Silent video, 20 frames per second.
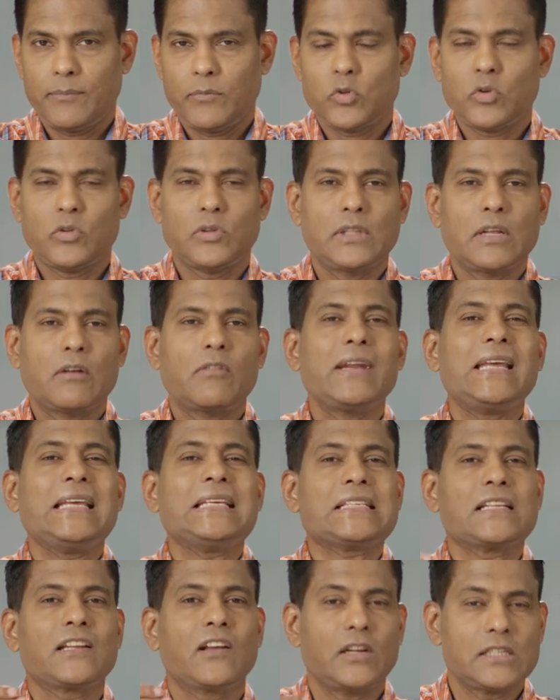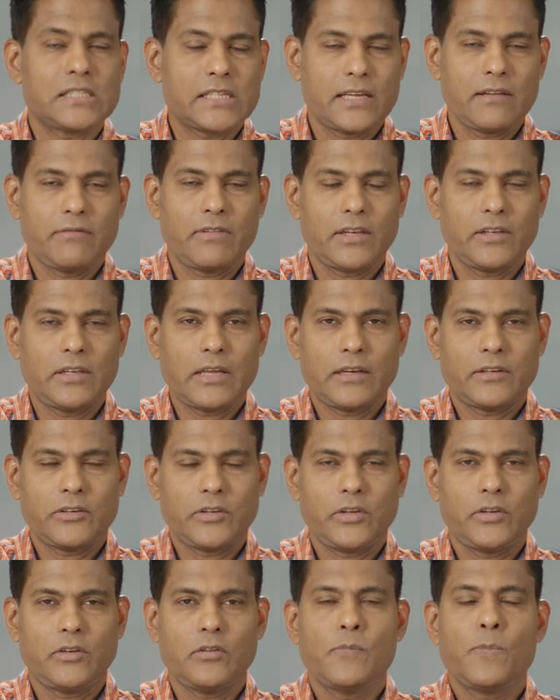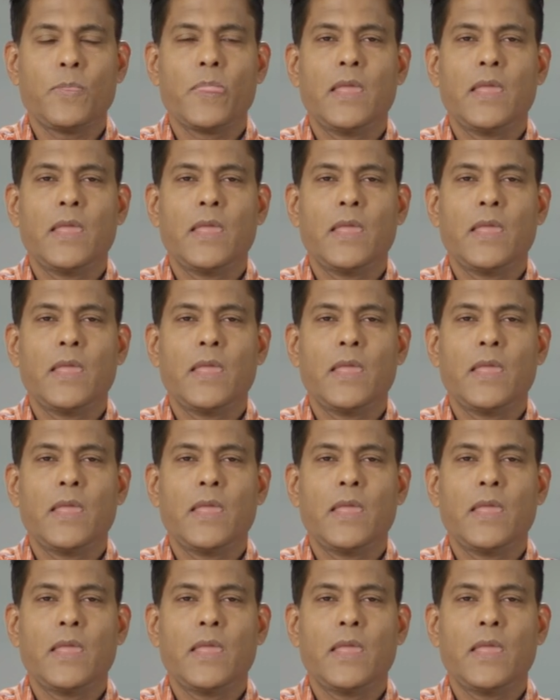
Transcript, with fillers: So the reason God's giving that to you